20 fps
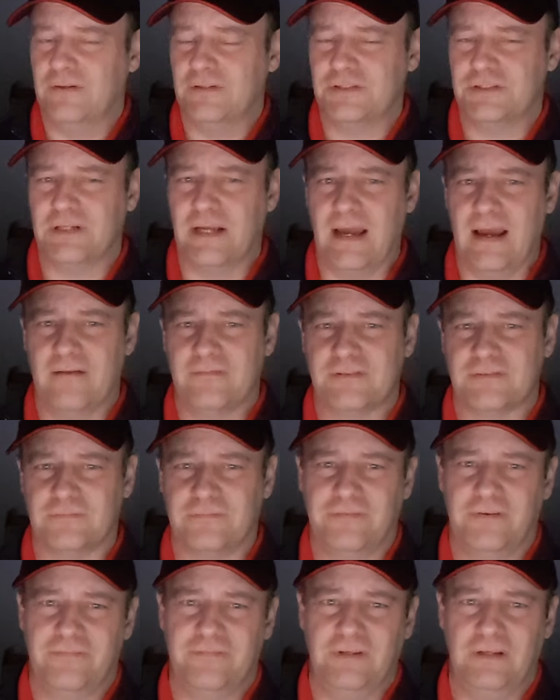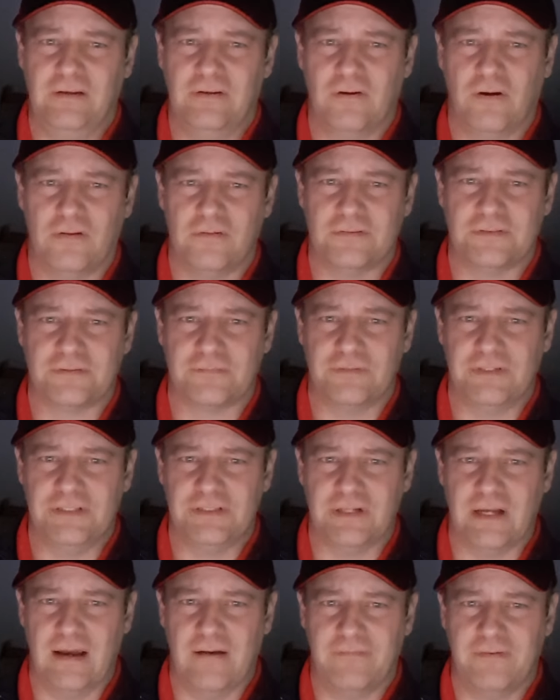the shaft, so $15 to
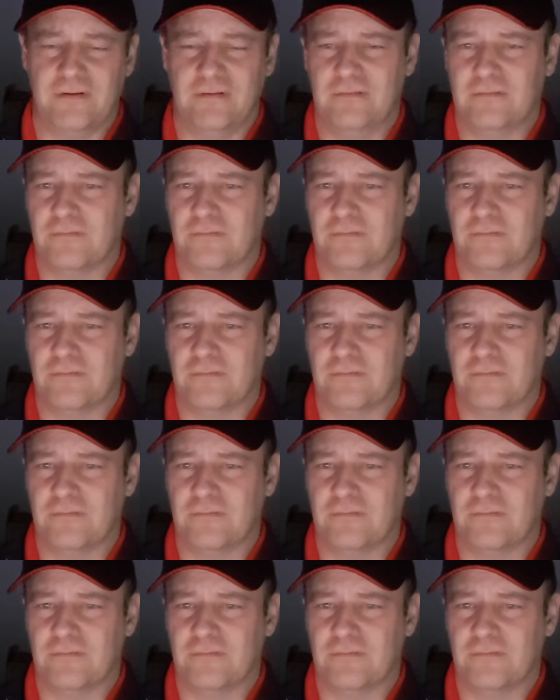reshaft it